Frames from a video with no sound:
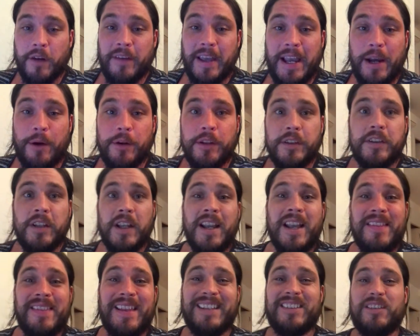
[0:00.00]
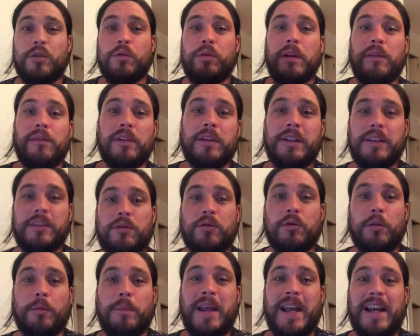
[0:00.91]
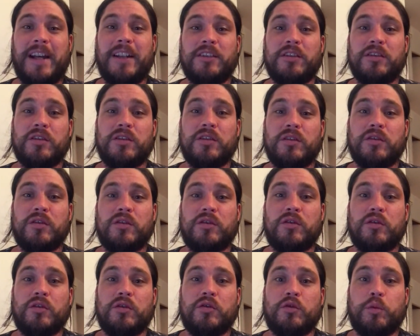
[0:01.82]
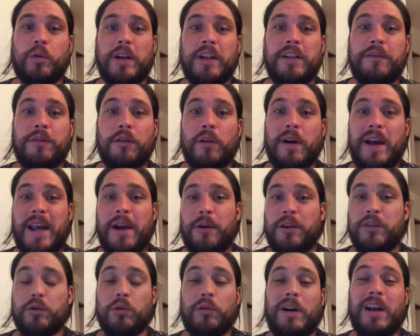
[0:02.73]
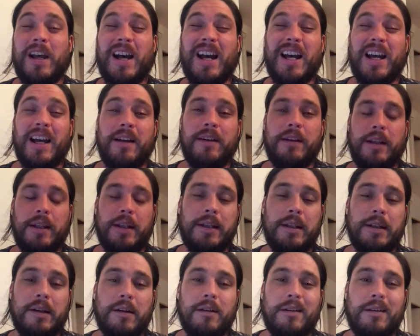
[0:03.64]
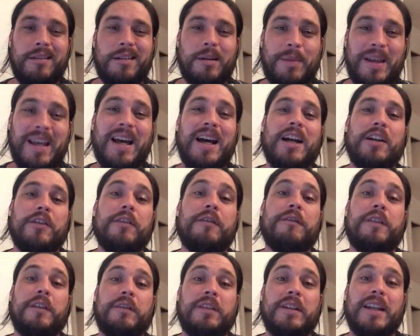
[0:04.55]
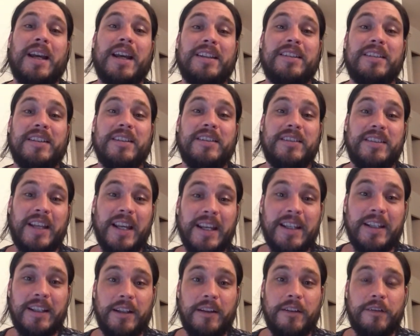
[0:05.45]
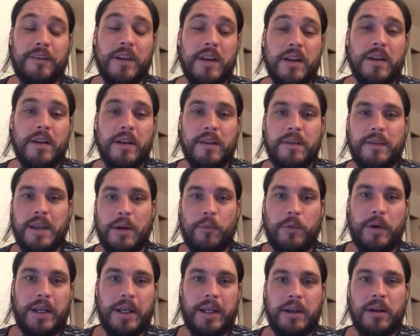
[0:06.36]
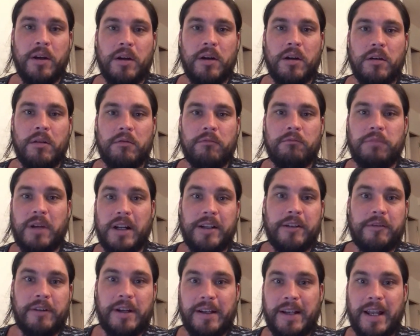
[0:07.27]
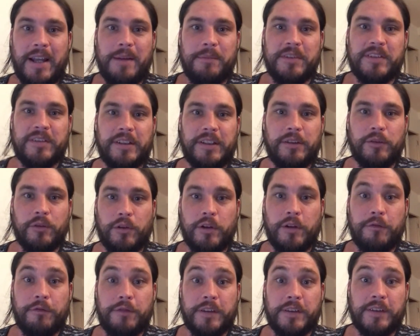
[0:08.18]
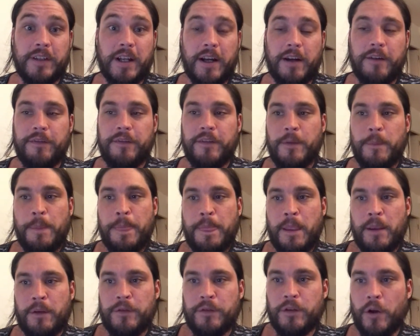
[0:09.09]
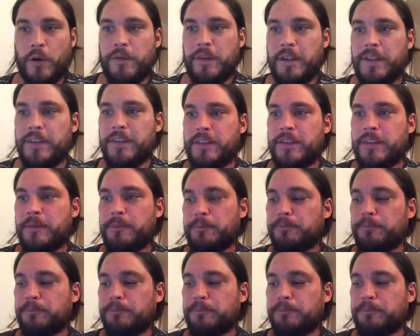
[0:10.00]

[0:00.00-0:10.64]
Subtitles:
hours. That's equivalent to about 24 hours or about 150 days consecutive that we're running around aimlessly looking for stuff. So this